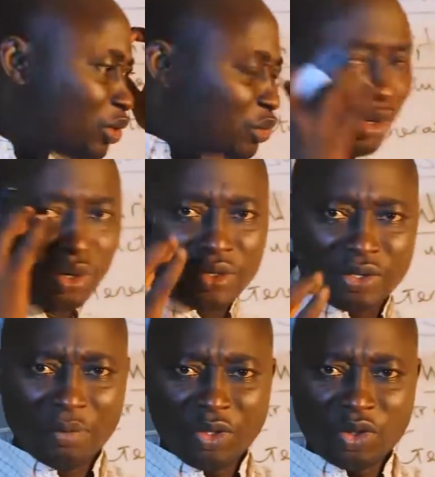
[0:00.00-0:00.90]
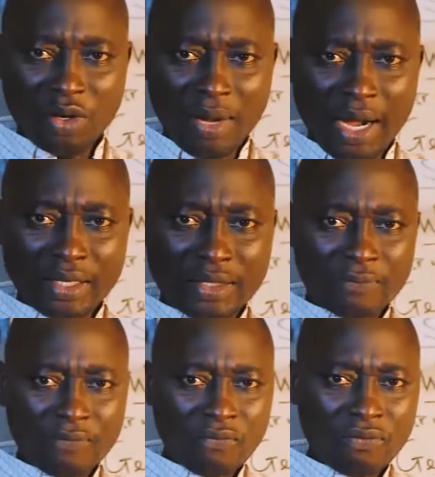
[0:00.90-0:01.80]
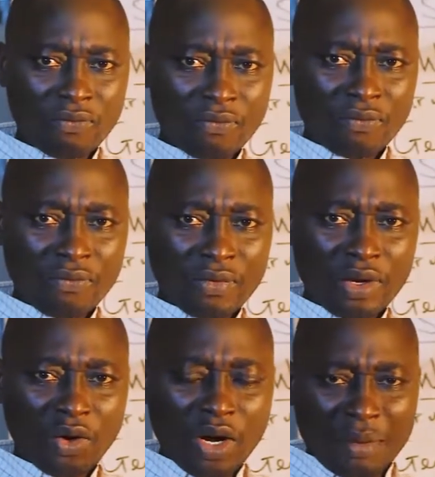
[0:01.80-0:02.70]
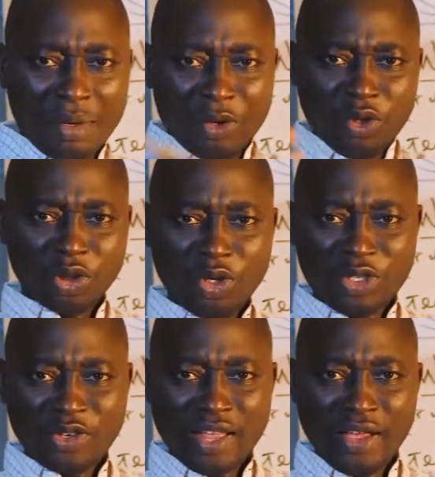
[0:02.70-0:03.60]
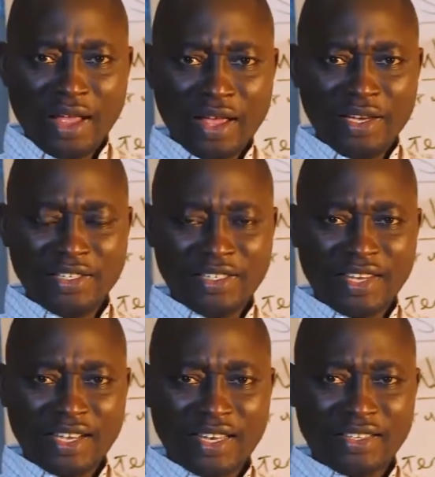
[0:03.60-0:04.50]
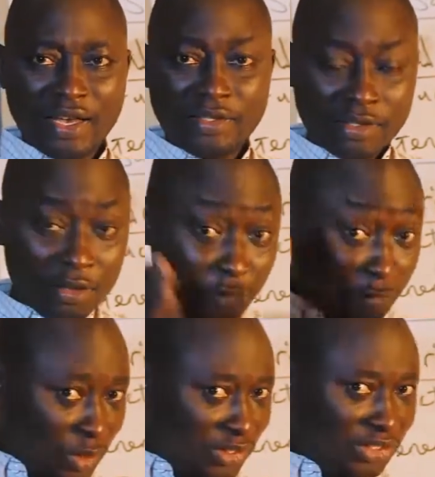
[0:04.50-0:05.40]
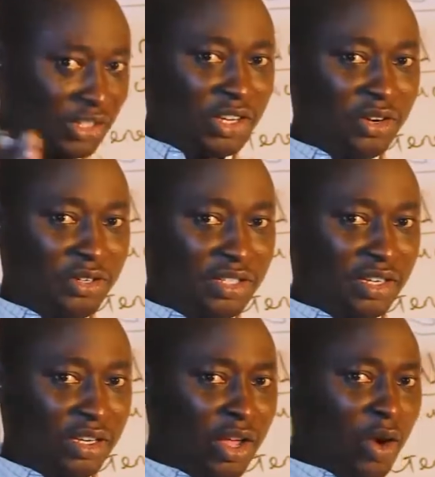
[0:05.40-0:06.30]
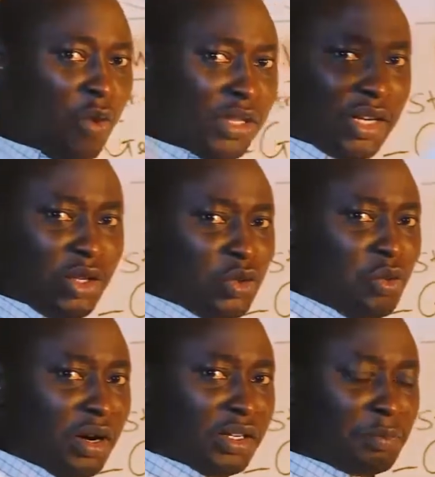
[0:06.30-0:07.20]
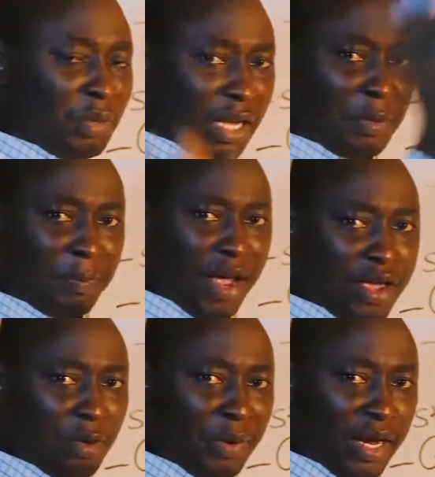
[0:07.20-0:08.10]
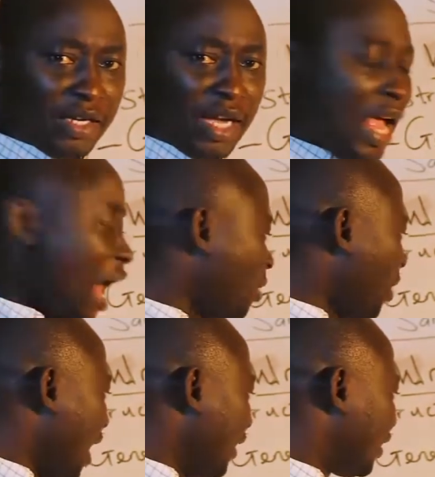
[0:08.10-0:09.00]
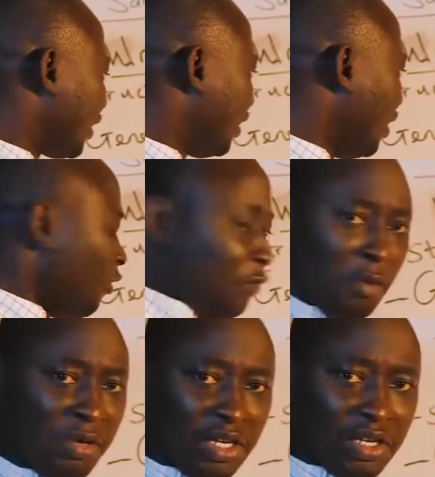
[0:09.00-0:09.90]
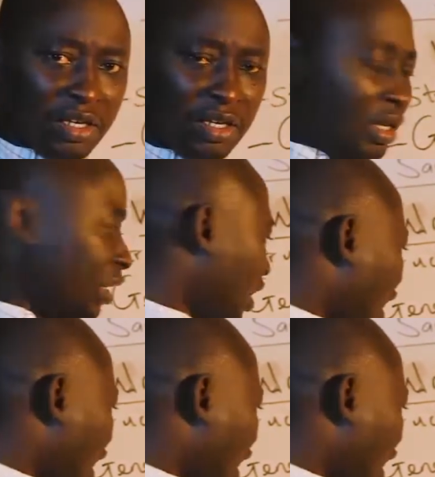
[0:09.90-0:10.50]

words coming to your mind. Okay, maybe we should go together in this exercise. Food security. What are those words? Pick a paper and your pen and write. For me,